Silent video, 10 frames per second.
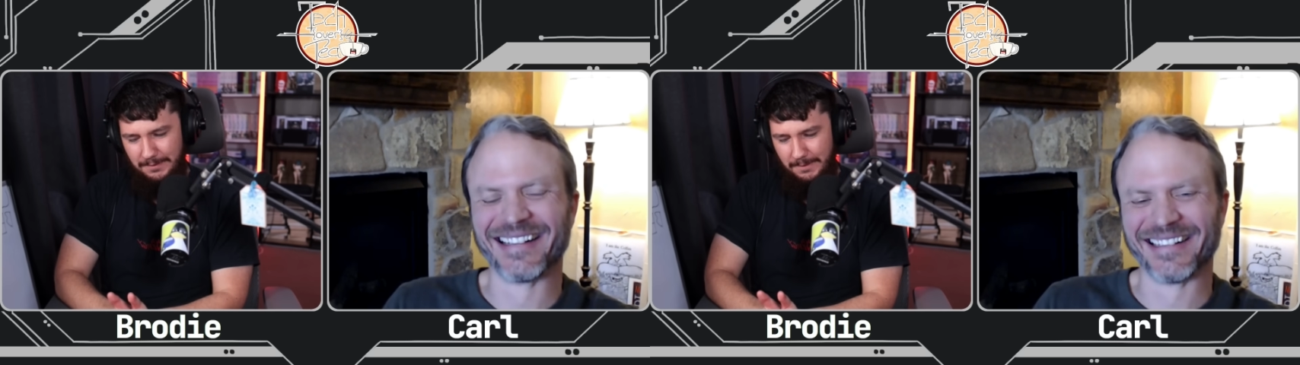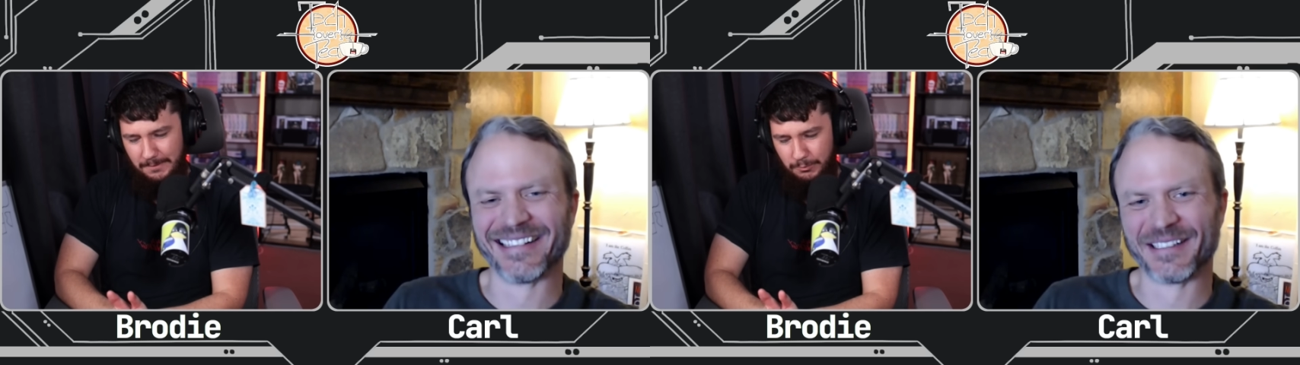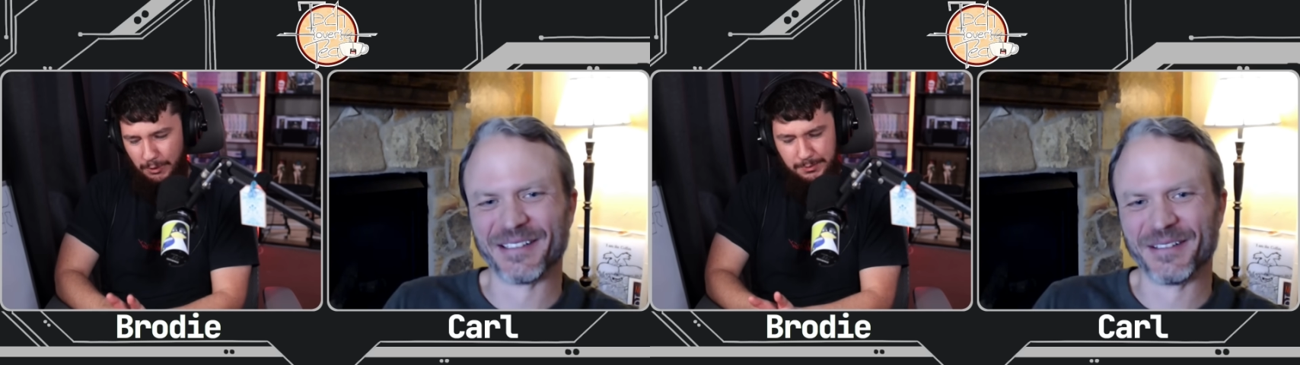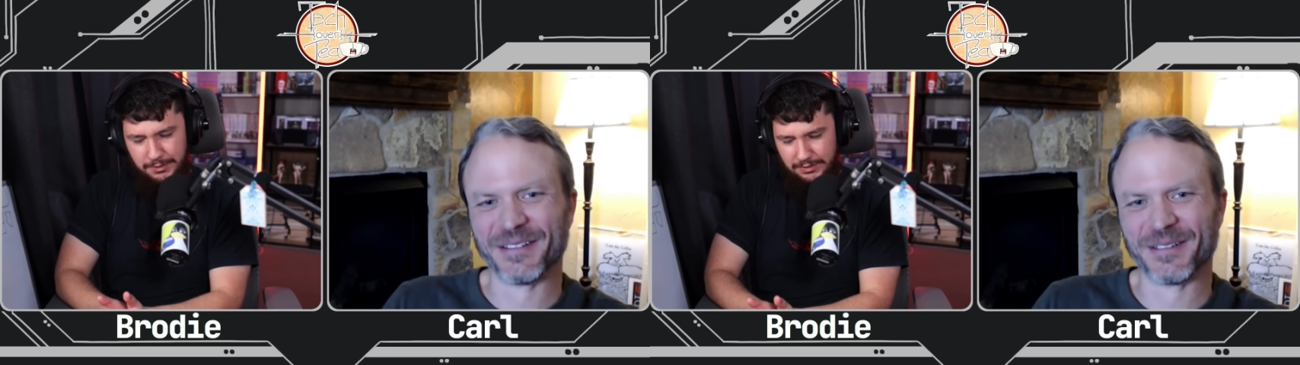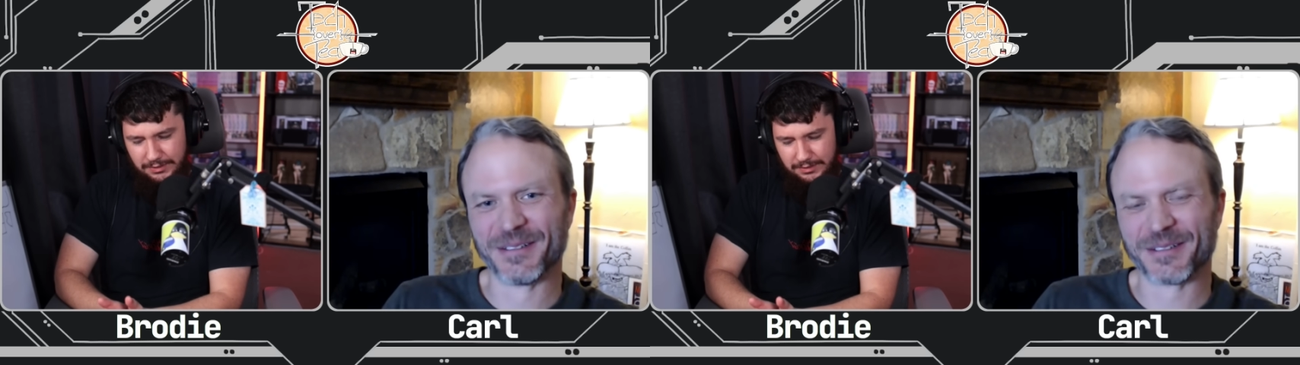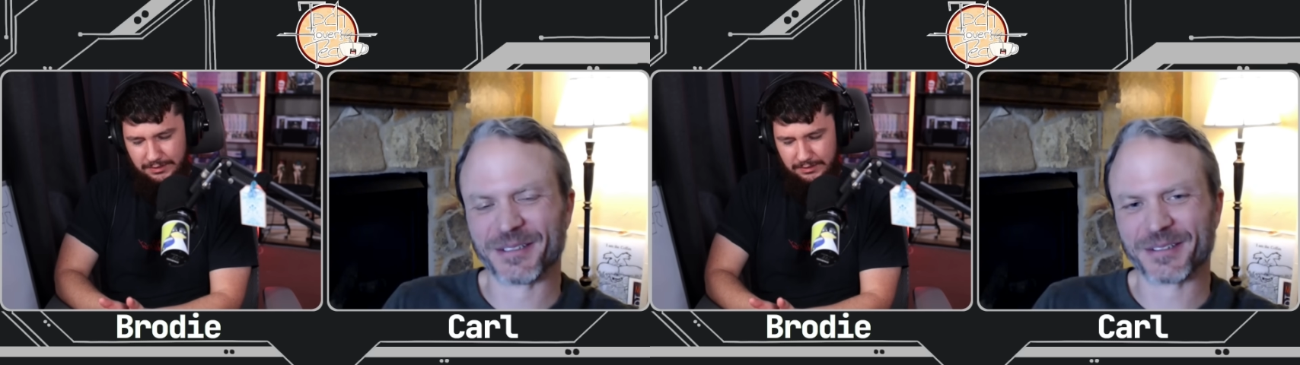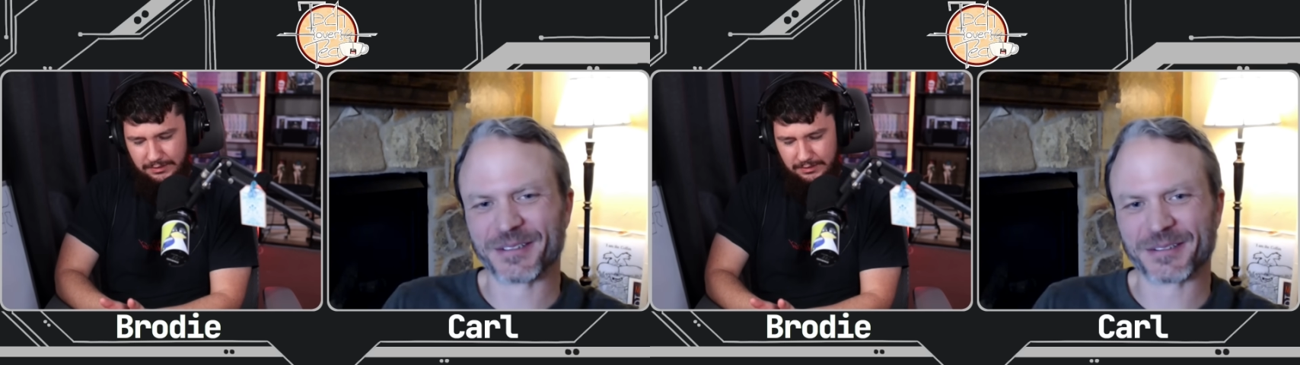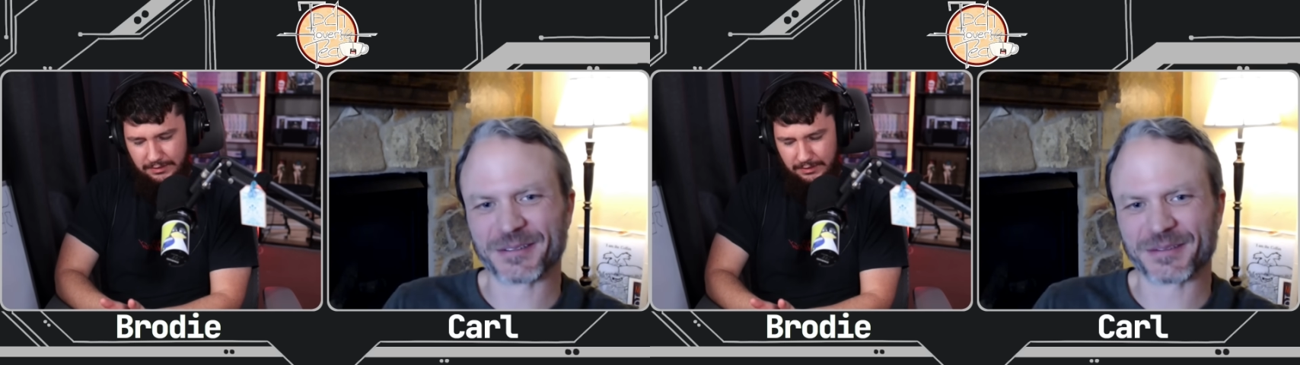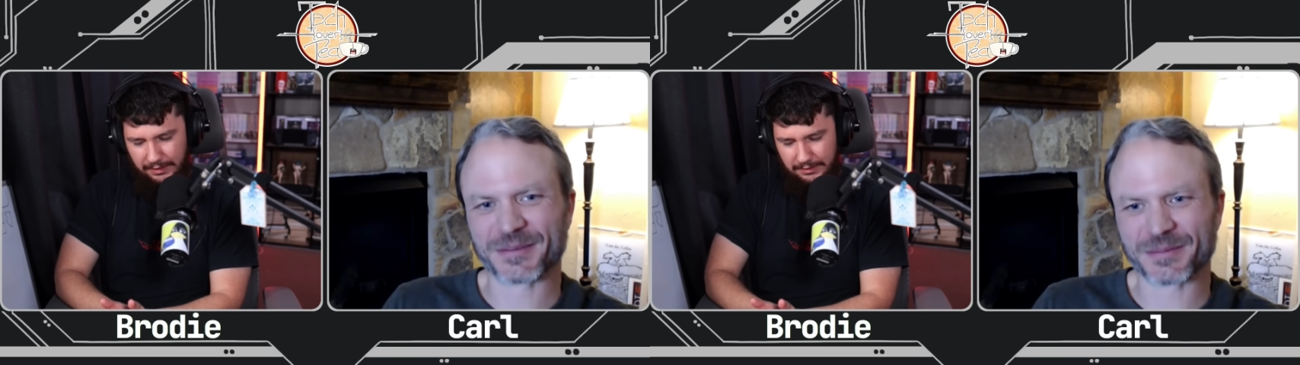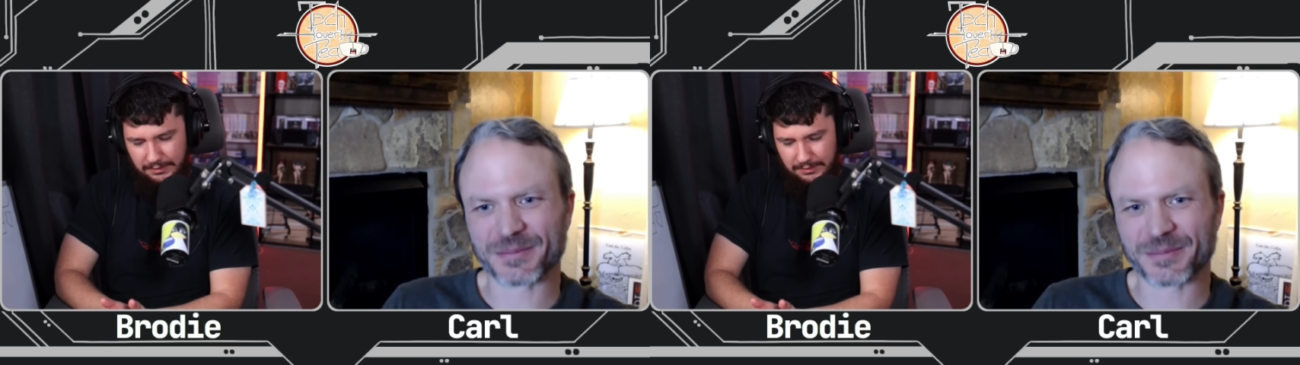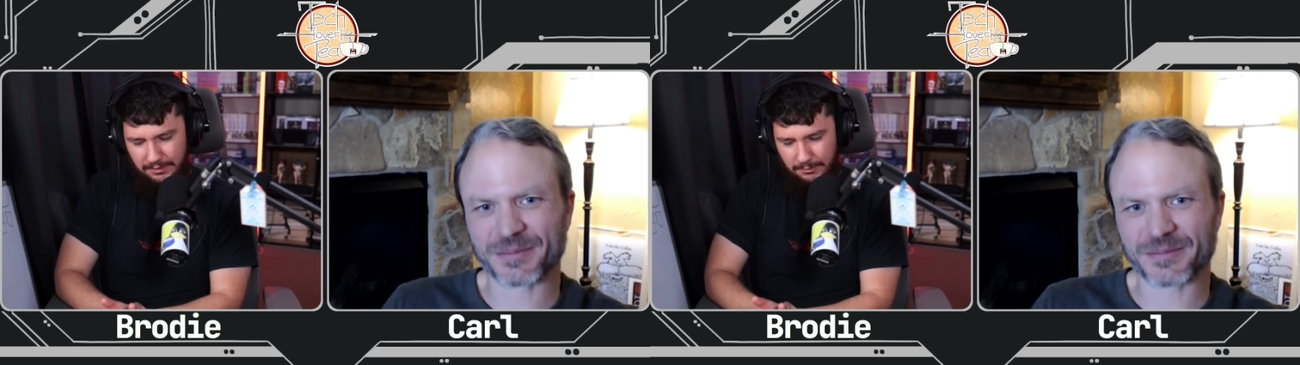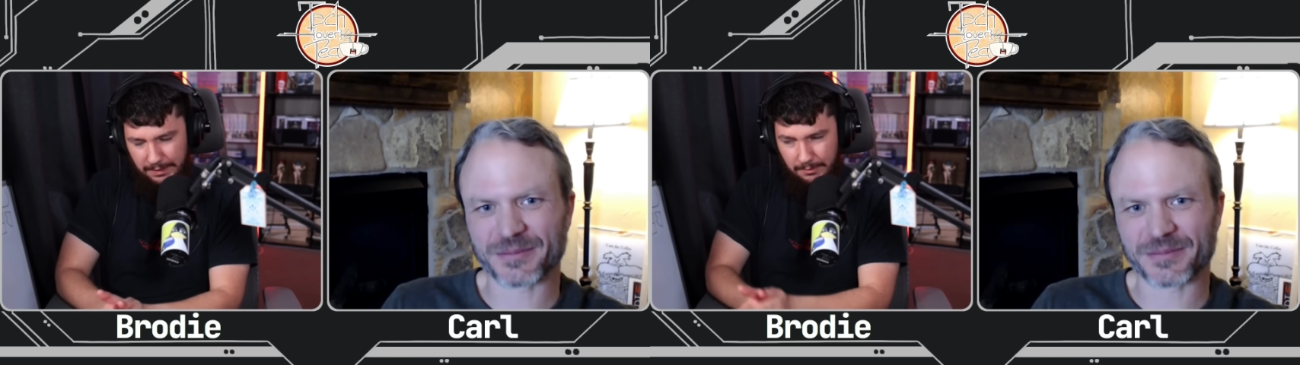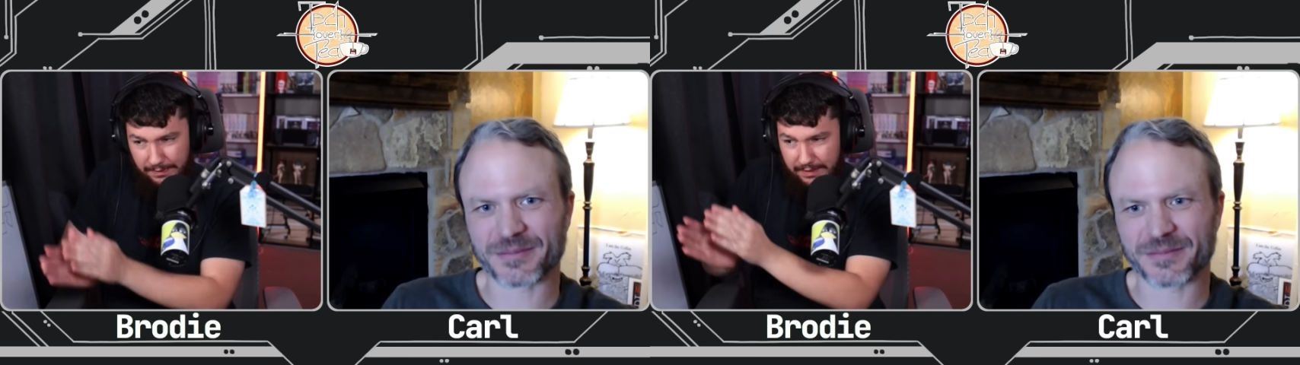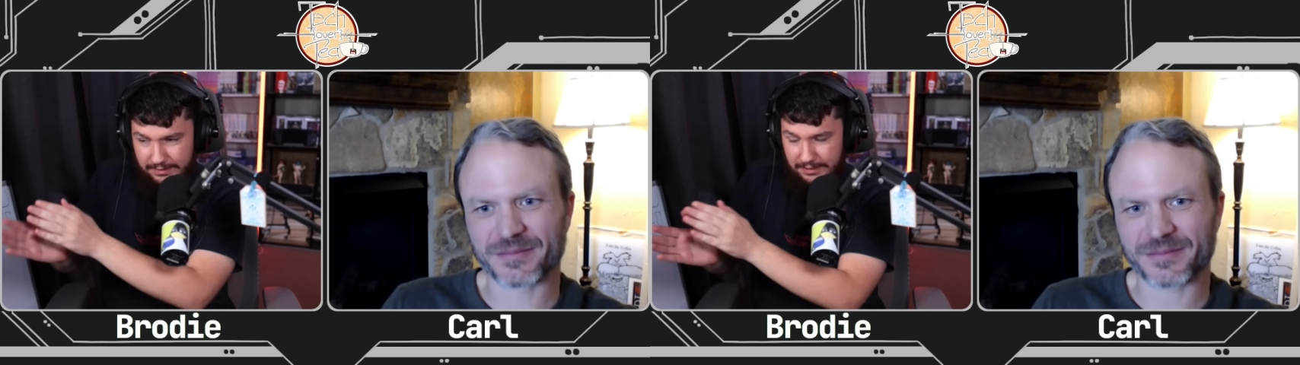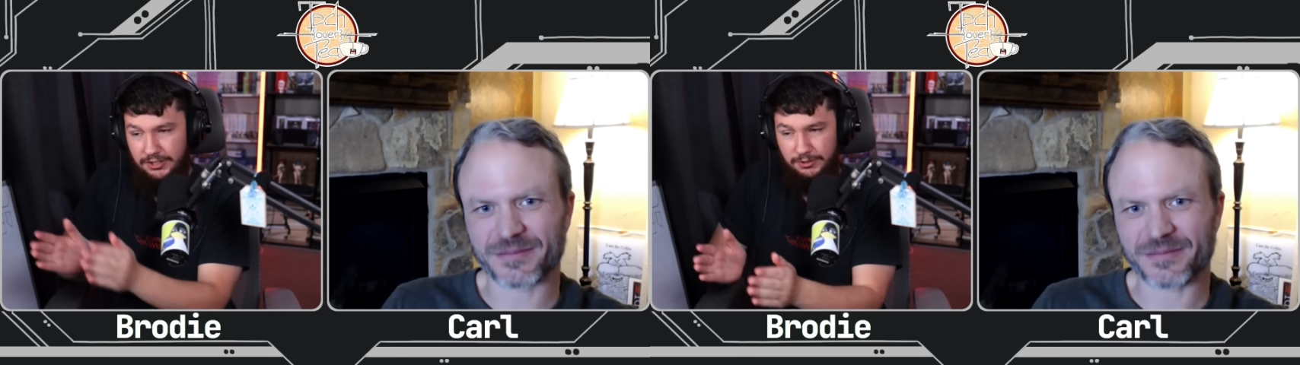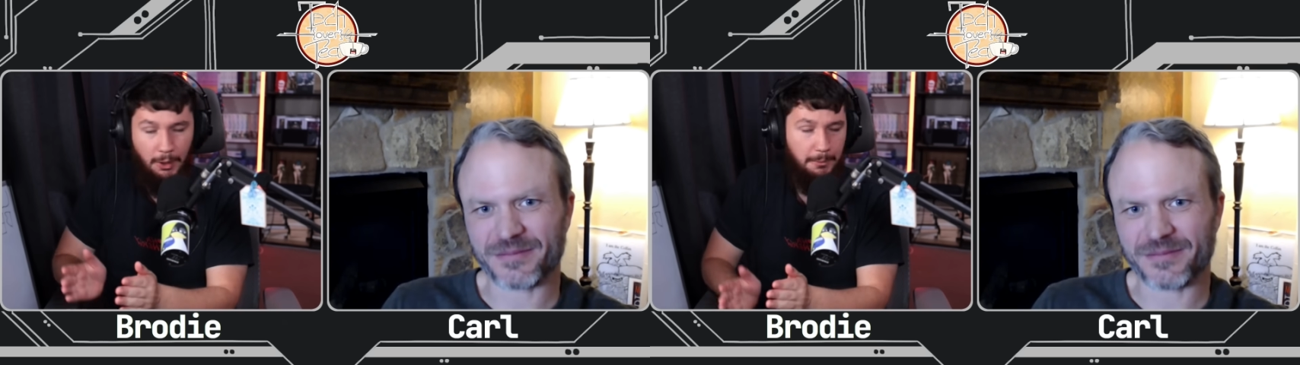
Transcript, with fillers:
Speaker 1: what was like when they did swap